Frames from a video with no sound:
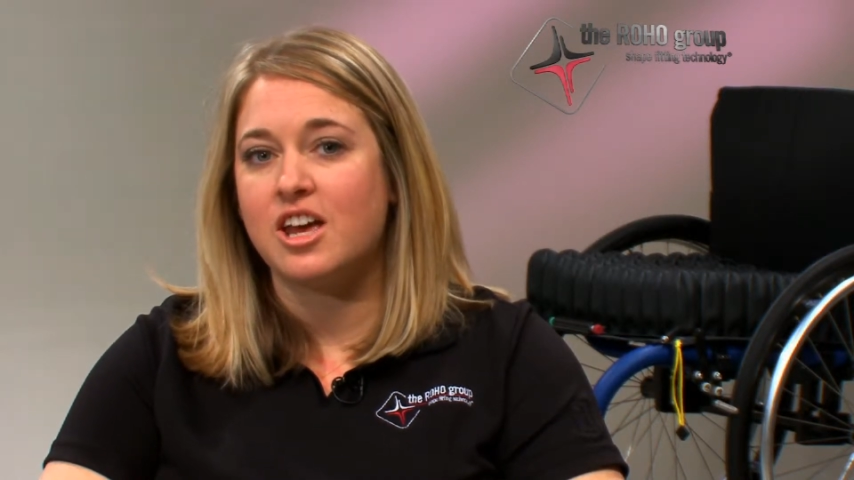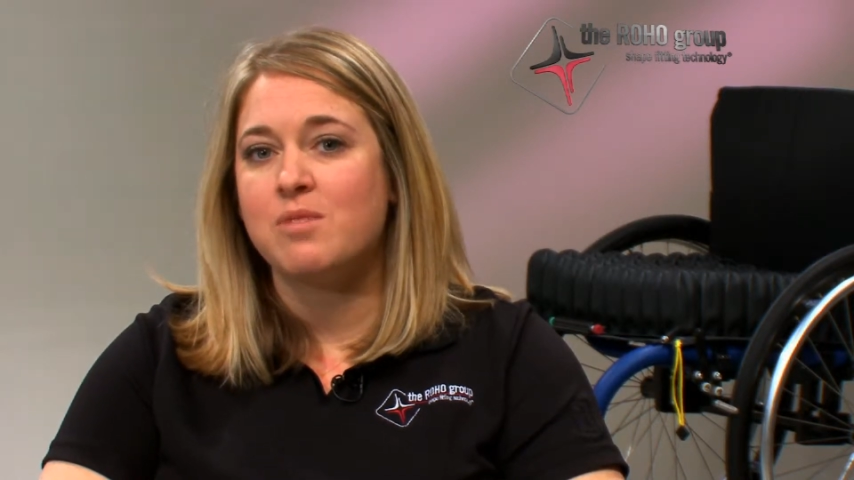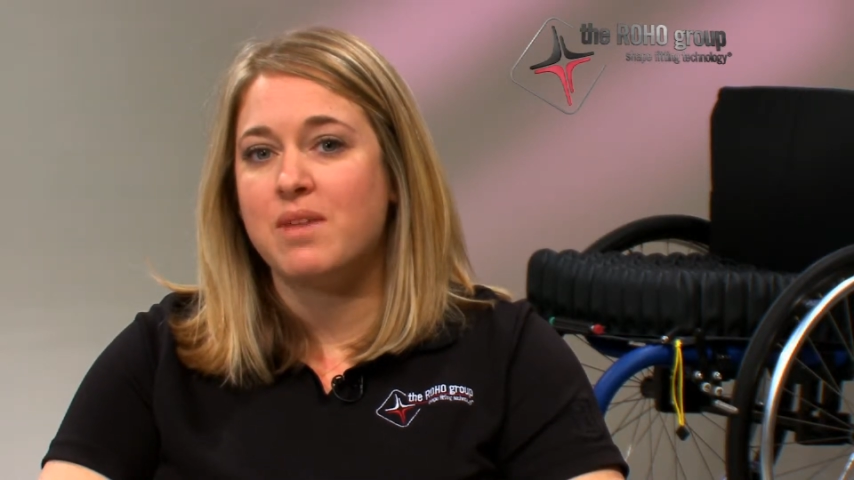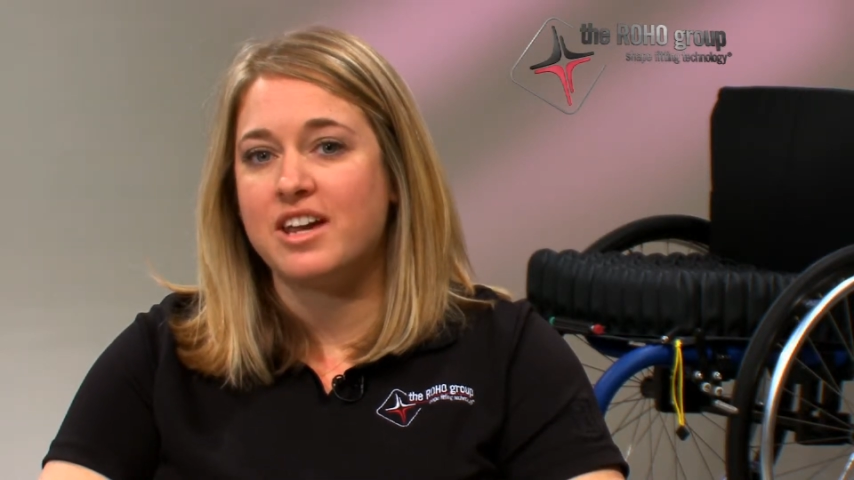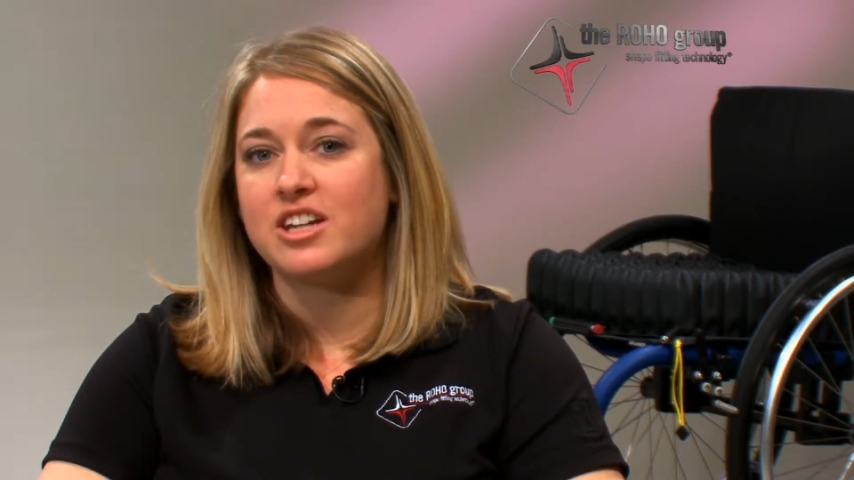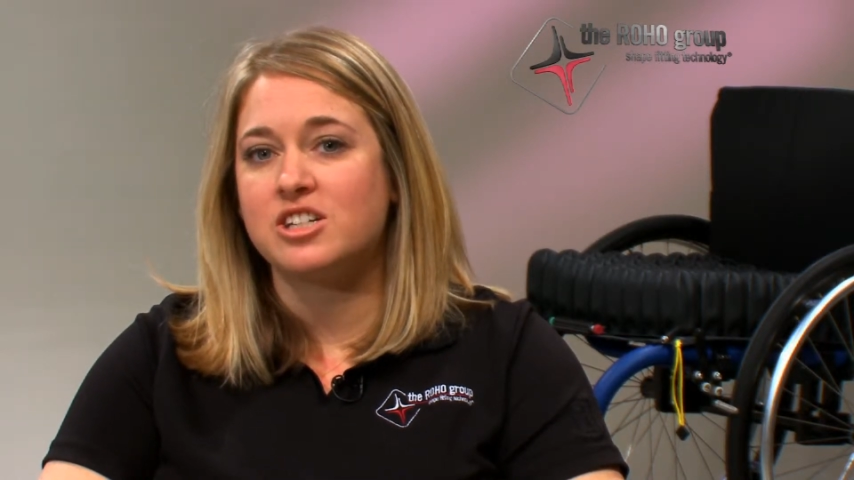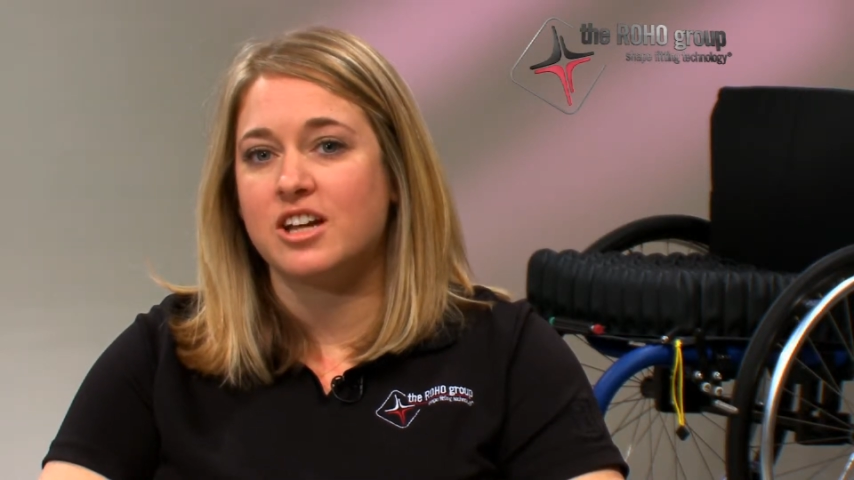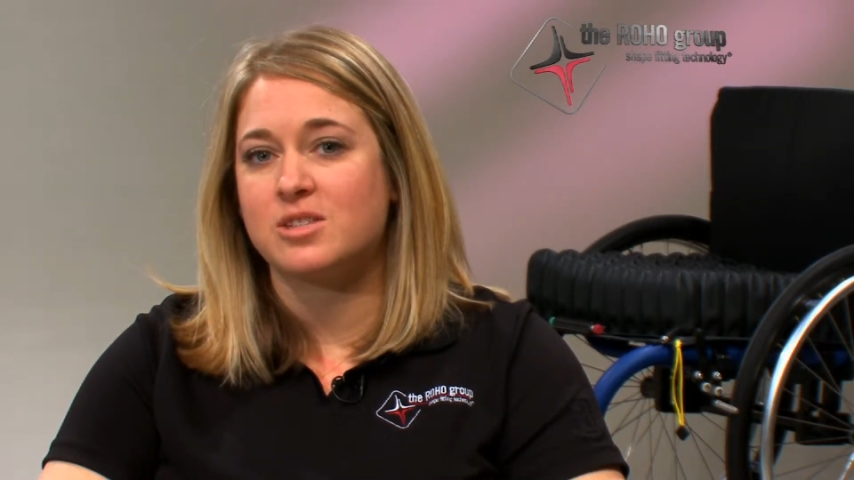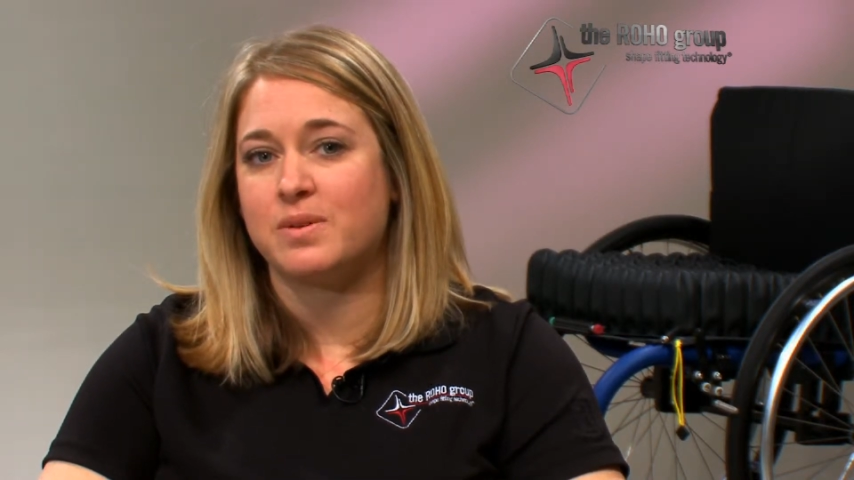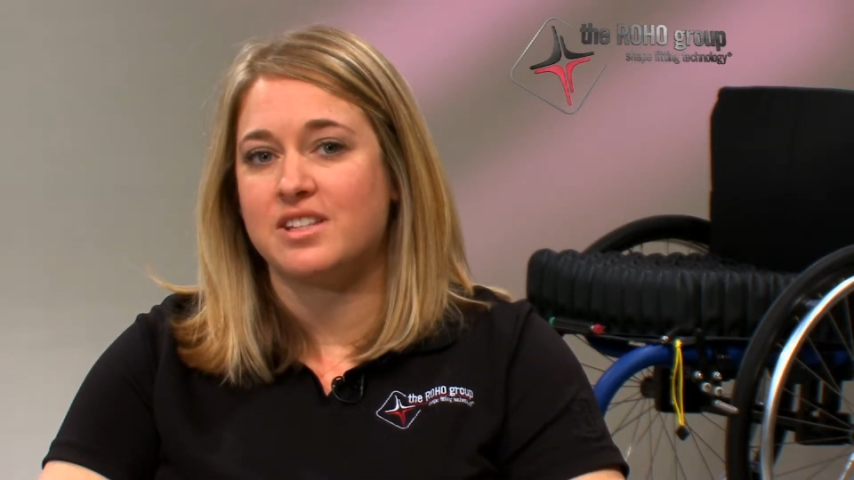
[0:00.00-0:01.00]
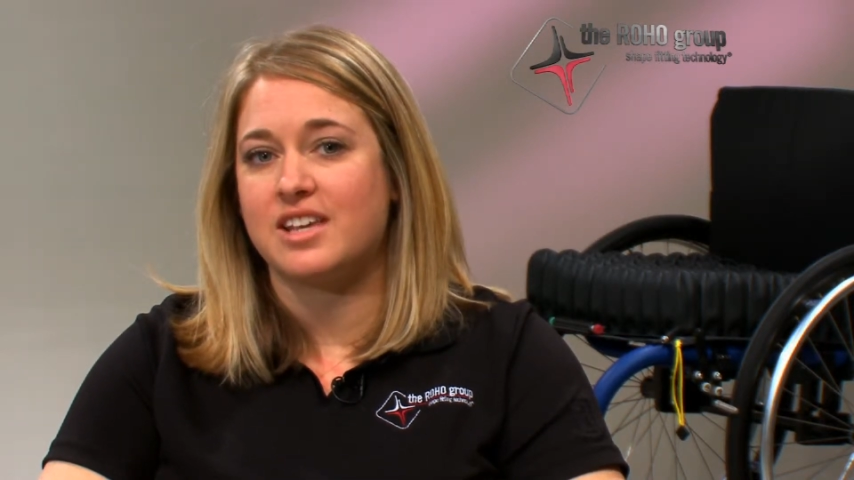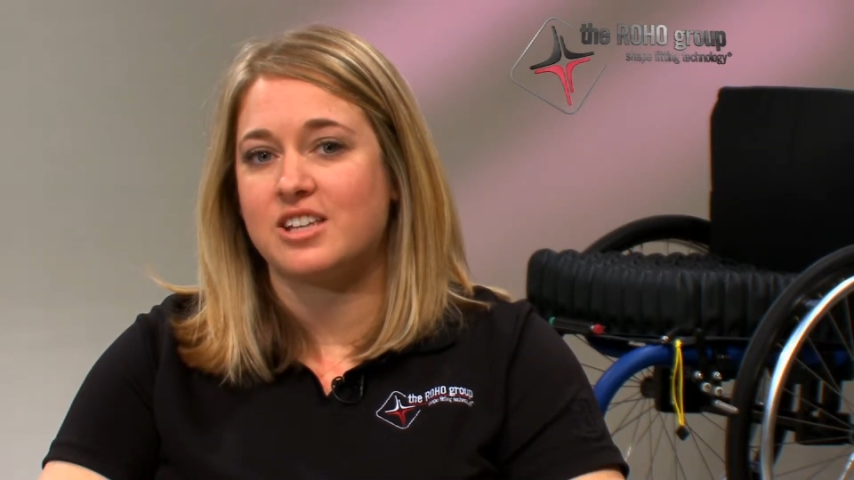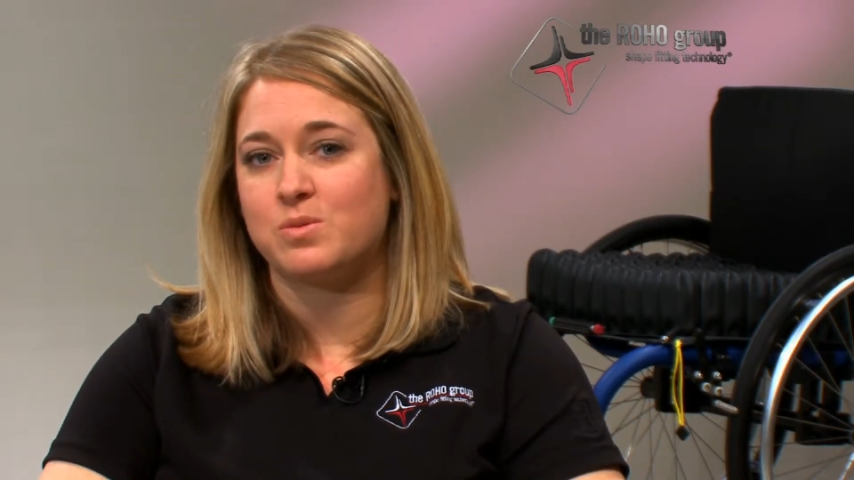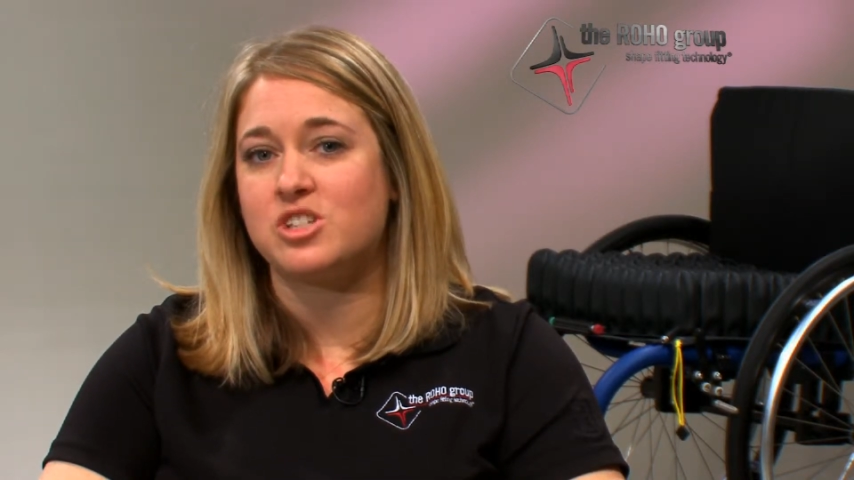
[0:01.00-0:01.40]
make adjustments as we